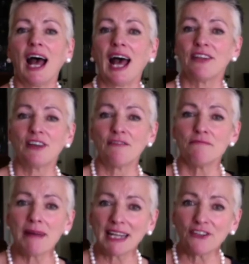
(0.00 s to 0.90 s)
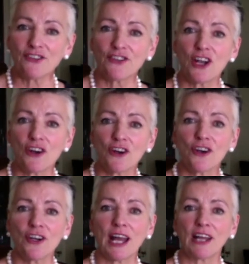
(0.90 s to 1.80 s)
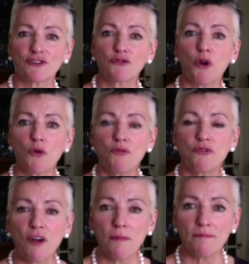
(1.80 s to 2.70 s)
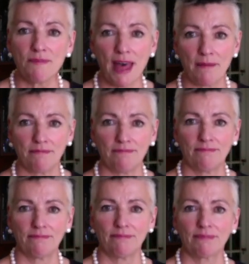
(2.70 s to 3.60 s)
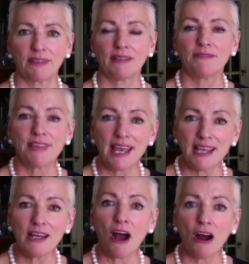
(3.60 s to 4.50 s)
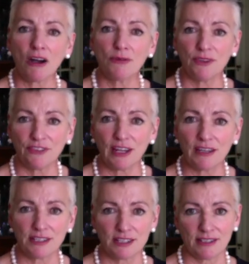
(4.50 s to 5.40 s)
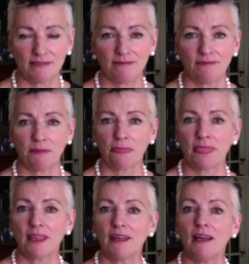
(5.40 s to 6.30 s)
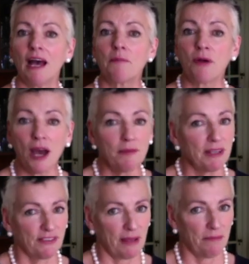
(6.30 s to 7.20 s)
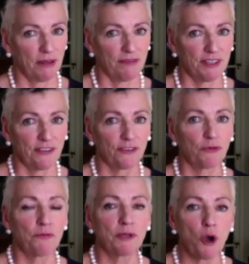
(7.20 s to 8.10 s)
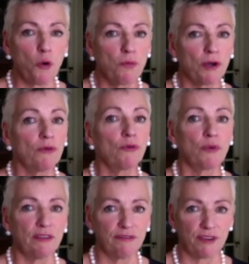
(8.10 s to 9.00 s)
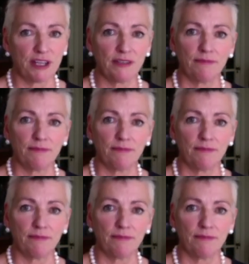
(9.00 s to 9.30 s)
and have managed to learn and grow from them. They are resilient. A prime example of this would be Oprah Winfrey.